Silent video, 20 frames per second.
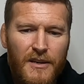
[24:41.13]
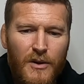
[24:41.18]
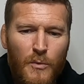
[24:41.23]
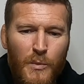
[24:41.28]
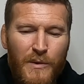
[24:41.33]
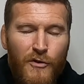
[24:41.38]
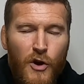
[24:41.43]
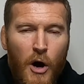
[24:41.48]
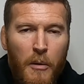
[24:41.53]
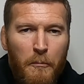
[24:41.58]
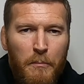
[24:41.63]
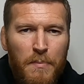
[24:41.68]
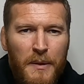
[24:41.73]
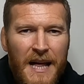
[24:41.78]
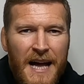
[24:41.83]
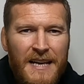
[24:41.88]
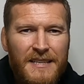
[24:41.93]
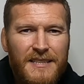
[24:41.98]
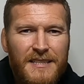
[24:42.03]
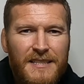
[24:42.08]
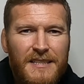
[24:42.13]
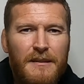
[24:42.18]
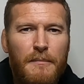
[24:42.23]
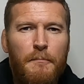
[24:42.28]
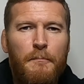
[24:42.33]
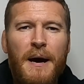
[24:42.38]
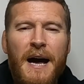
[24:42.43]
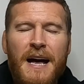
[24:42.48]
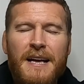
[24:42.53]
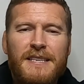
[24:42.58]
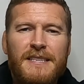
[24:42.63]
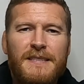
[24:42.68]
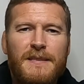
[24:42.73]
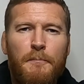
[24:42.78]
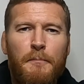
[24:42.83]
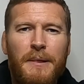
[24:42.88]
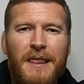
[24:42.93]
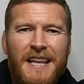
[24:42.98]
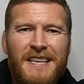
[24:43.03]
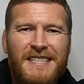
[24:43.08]
we've gone past
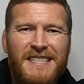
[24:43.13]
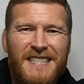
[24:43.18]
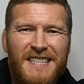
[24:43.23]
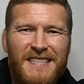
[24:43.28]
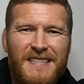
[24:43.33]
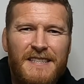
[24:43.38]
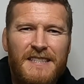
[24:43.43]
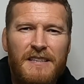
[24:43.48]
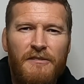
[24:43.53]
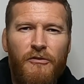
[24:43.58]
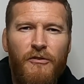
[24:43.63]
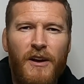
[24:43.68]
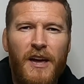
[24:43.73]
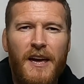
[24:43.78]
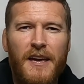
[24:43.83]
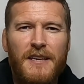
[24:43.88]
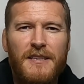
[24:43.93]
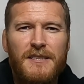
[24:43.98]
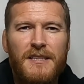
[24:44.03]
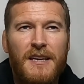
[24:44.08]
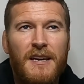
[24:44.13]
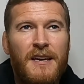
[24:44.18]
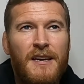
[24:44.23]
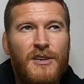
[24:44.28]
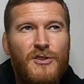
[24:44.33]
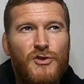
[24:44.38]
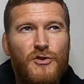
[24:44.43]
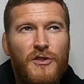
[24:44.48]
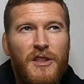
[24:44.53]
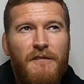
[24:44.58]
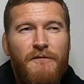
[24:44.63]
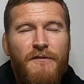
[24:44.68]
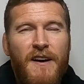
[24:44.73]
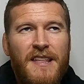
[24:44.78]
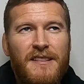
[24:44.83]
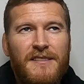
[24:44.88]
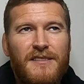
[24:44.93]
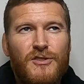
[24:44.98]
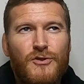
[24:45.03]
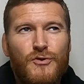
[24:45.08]
the plasticity phase. So the
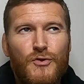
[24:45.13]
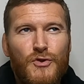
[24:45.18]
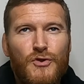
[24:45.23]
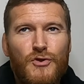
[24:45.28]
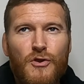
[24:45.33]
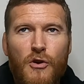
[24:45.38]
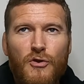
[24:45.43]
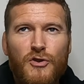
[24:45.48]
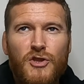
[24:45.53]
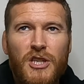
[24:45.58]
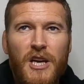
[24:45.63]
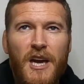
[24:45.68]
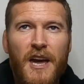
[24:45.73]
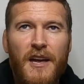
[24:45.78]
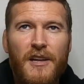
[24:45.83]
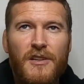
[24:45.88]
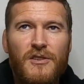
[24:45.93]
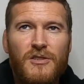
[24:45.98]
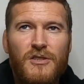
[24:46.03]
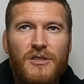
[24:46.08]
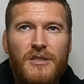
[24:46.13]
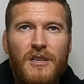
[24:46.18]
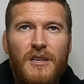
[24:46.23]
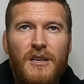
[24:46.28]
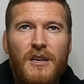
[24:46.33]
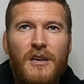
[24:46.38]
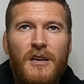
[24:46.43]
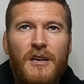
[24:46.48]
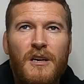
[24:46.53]
event does not change